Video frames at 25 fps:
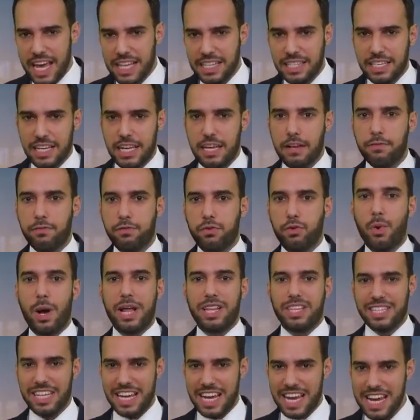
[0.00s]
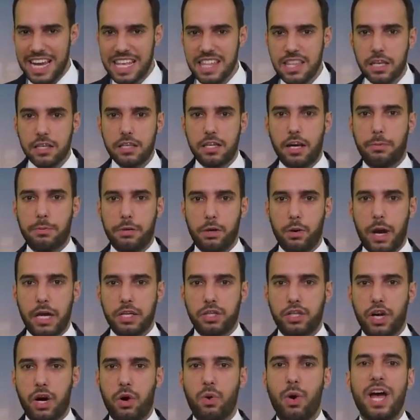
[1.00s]
its influence in the
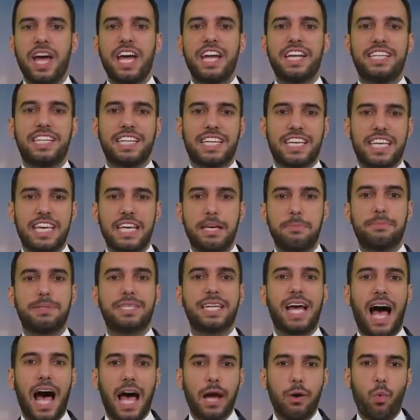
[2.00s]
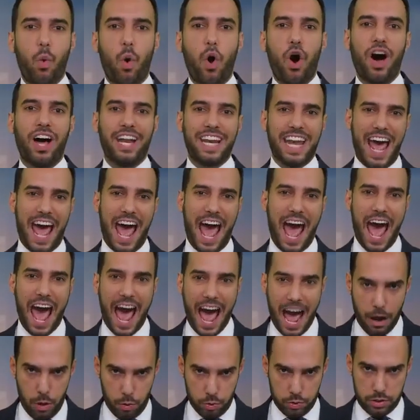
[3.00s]
WHO to keep Taiwan
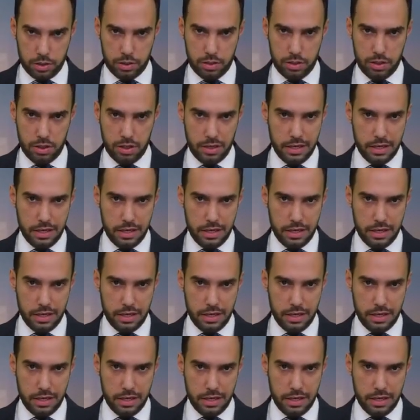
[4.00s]
out.